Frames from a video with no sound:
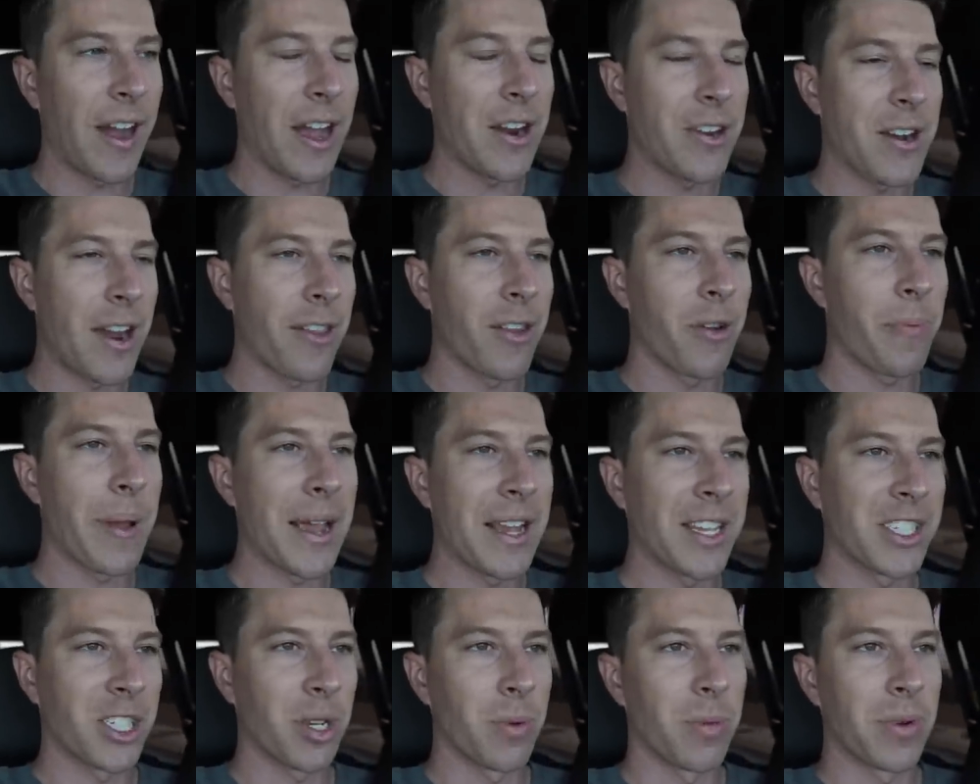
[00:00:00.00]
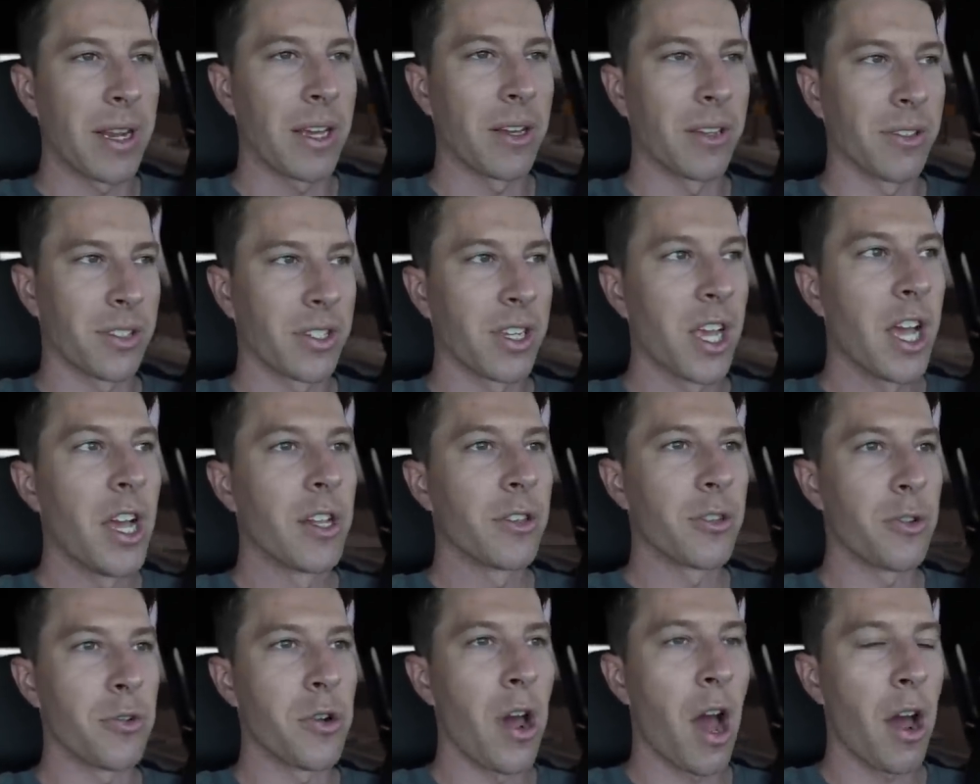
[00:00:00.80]
I'd rather pay someone
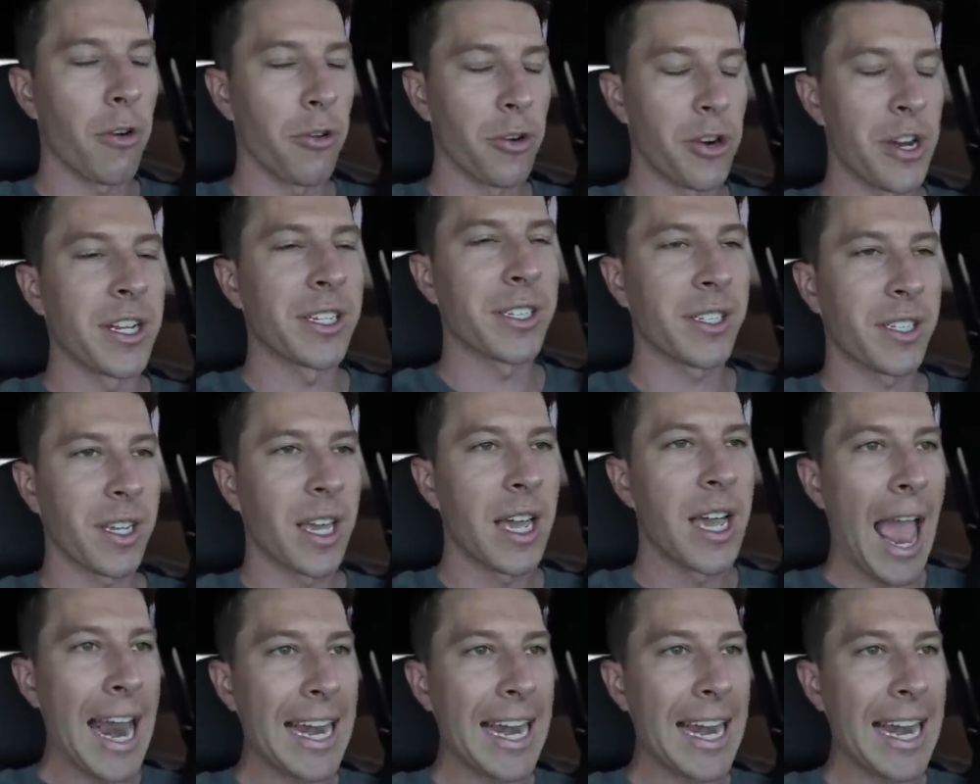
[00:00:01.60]
else to not risk